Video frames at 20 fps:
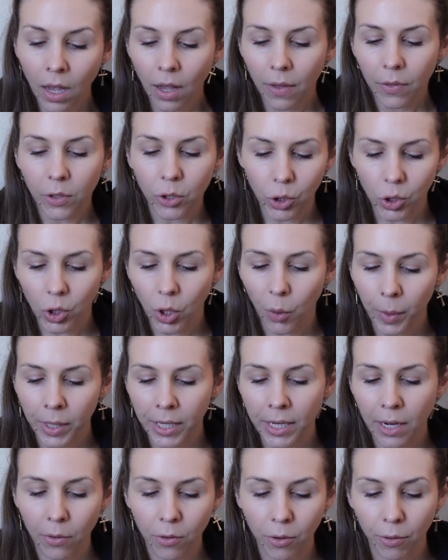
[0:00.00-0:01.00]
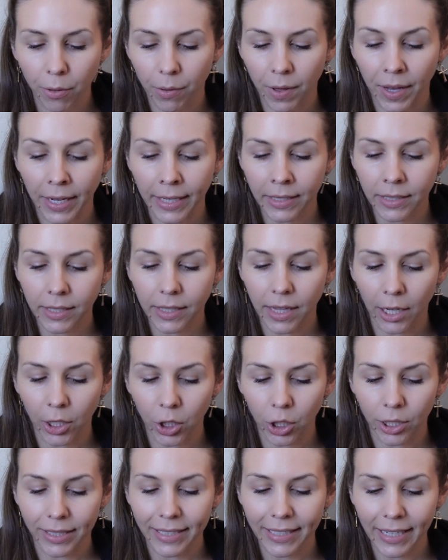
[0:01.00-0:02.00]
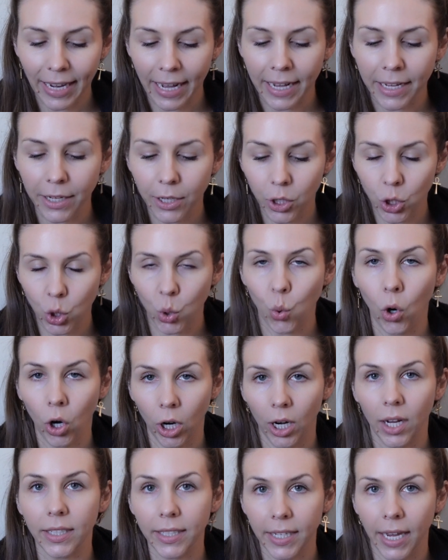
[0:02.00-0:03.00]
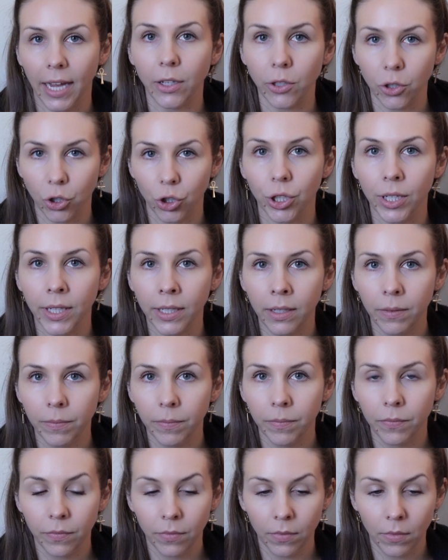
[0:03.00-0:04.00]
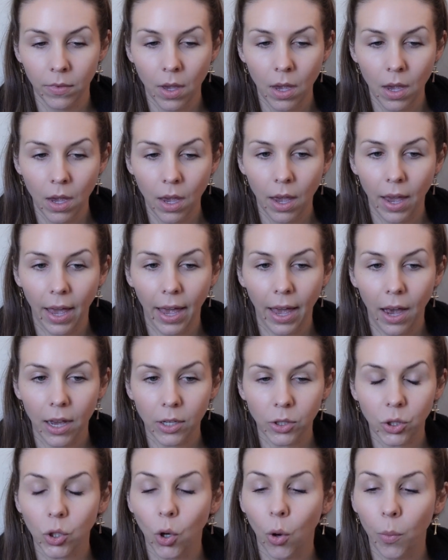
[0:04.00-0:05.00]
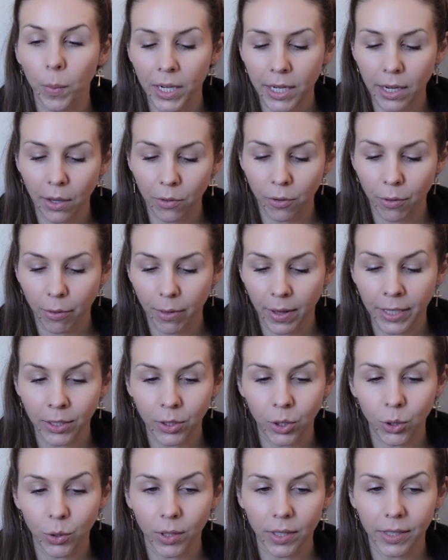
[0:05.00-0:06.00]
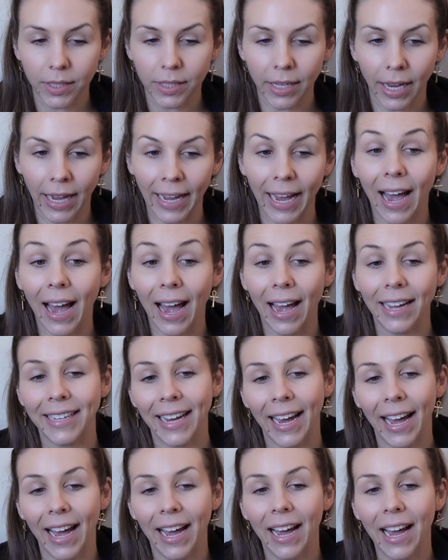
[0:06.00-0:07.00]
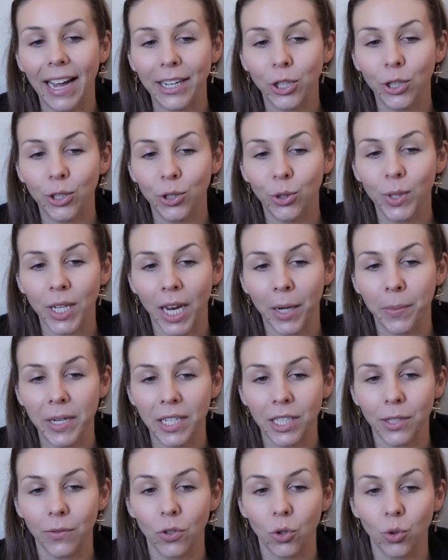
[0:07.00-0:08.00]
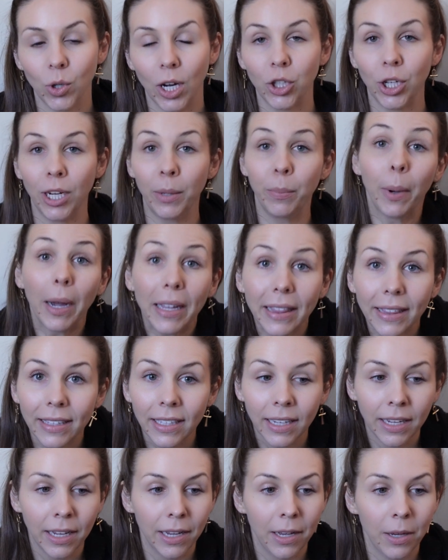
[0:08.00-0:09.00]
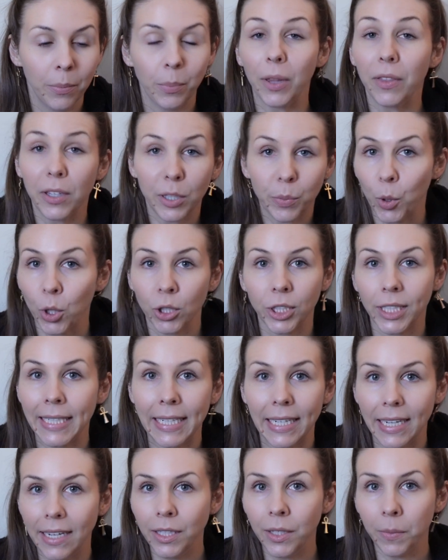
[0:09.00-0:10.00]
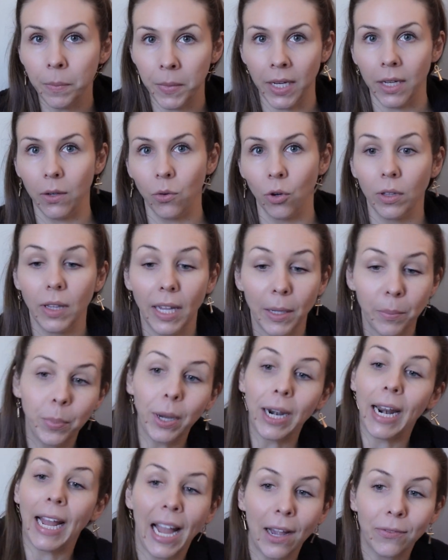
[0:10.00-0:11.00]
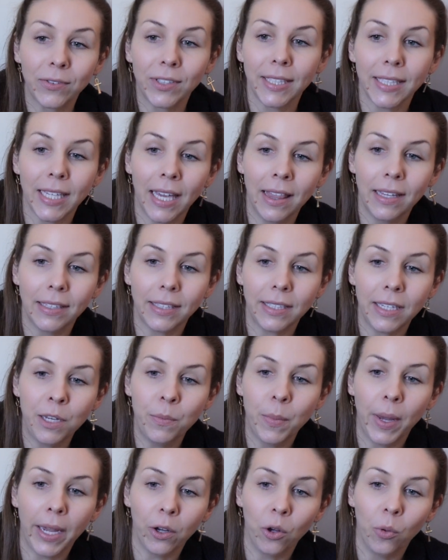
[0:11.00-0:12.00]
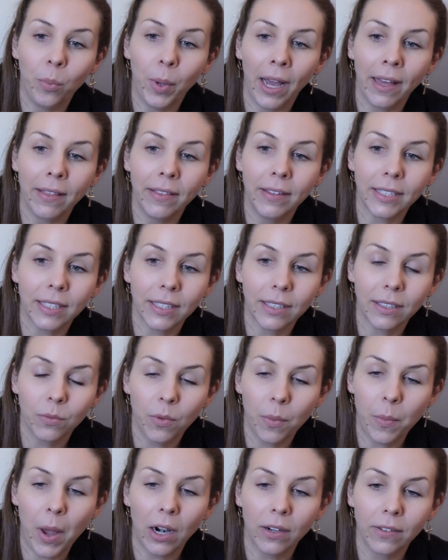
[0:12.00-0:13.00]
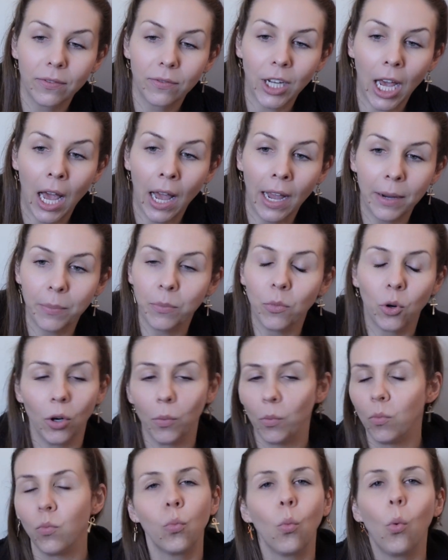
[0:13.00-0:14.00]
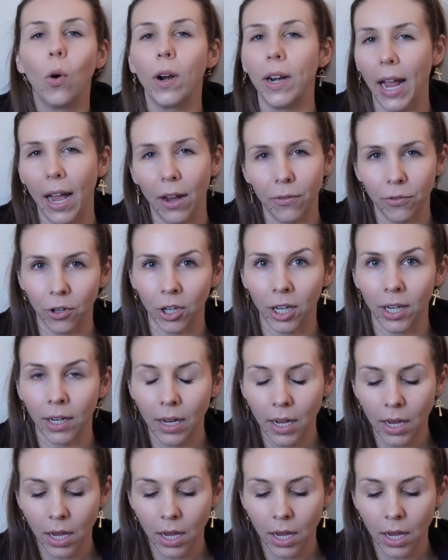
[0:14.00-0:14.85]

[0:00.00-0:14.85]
There's so many other things that could take your attention. So many other things you could say, yeah, I could do 10 minutes of stretching, but this person needs me, or like, but I have to send this email by this amount of time, or whatever.